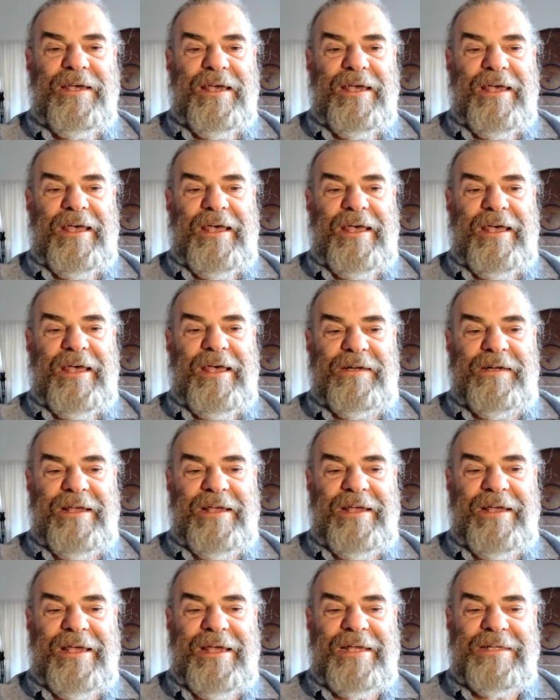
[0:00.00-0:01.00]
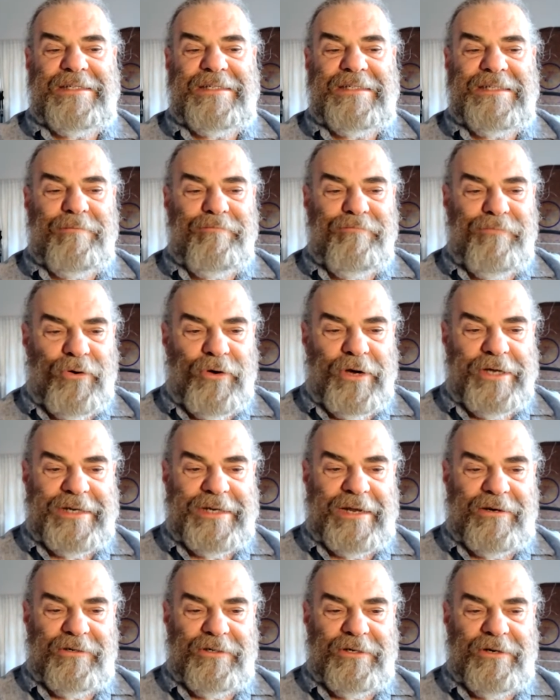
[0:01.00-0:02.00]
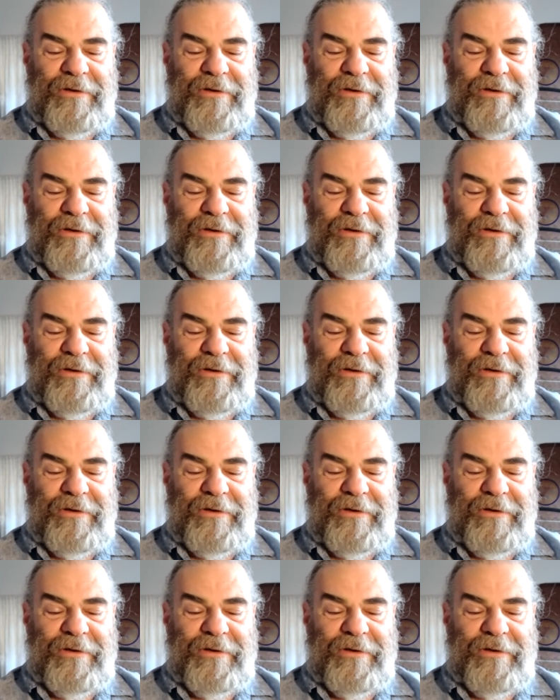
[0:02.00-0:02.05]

And at some point, I don't know